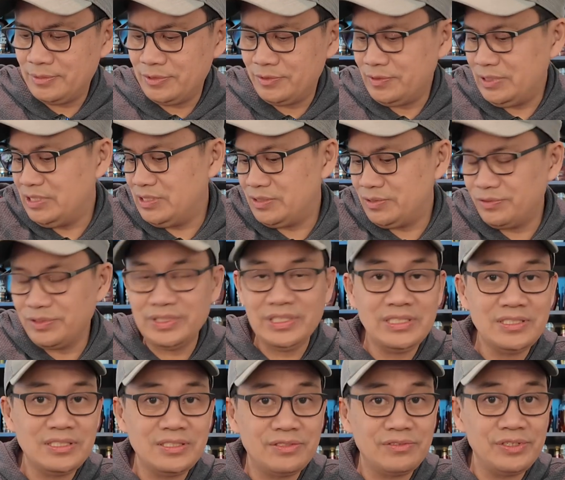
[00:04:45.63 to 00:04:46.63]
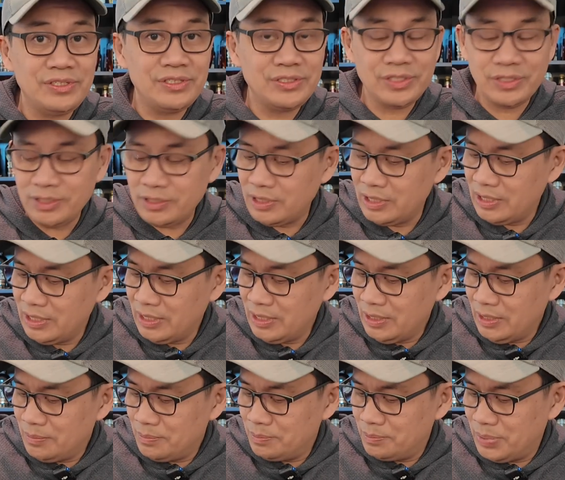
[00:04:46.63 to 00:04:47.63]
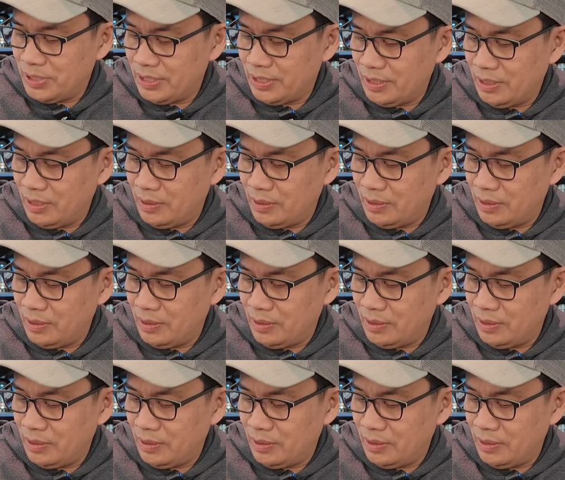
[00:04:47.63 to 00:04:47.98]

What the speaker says: or at least the release is 3 years old. But